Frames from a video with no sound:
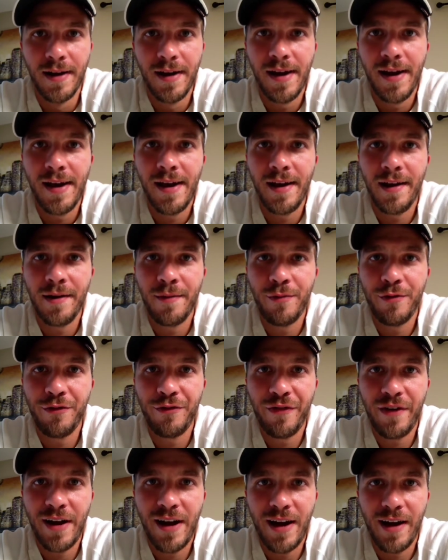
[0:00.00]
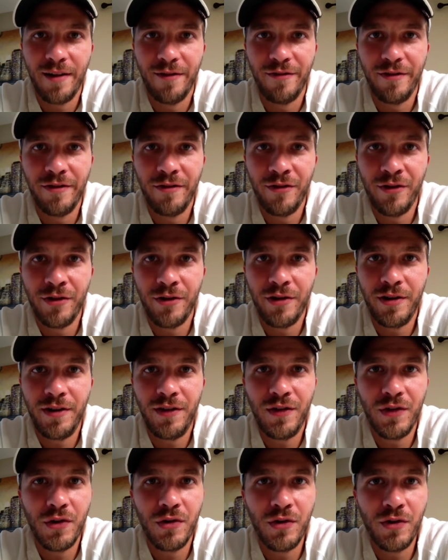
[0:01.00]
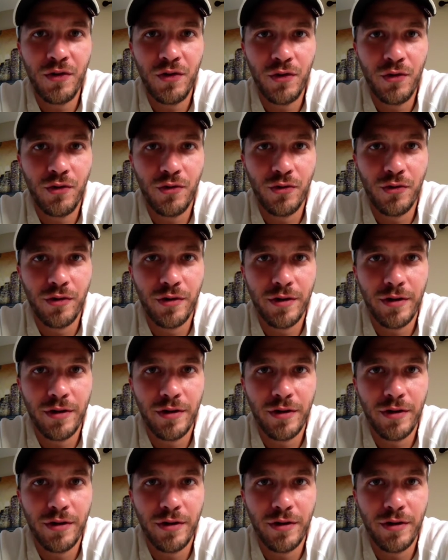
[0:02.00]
At number five, even though he's 0 2,